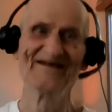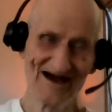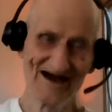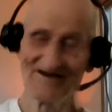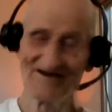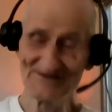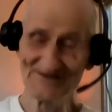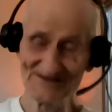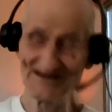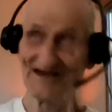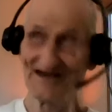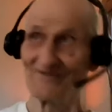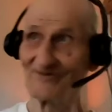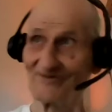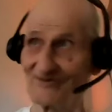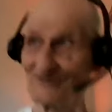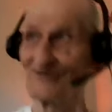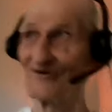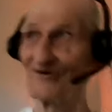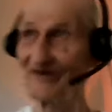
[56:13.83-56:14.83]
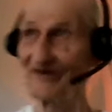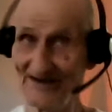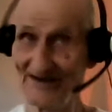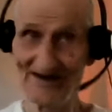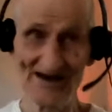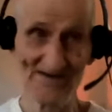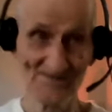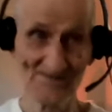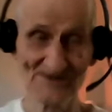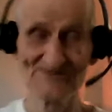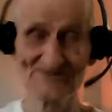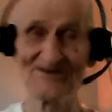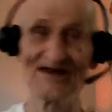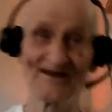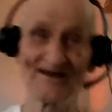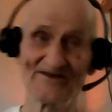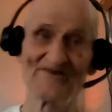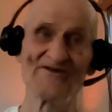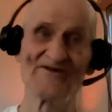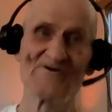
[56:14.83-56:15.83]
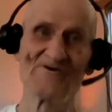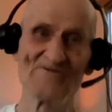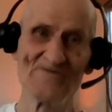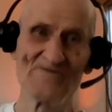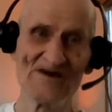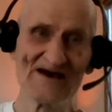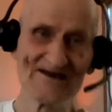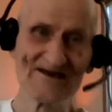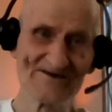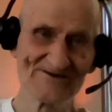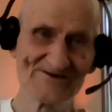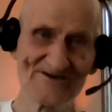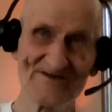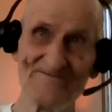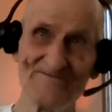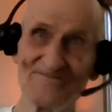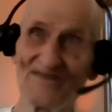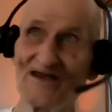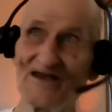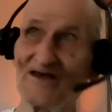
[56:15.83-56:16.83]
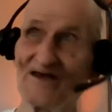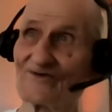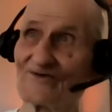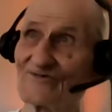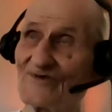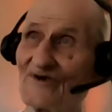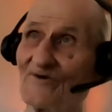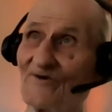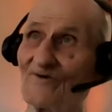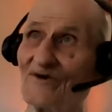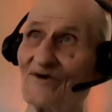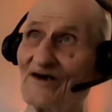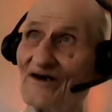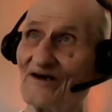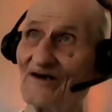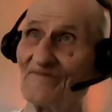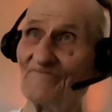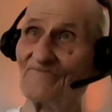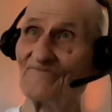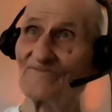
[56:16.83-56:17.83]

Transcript: Obviously, I was drinking. I must not have known much. So,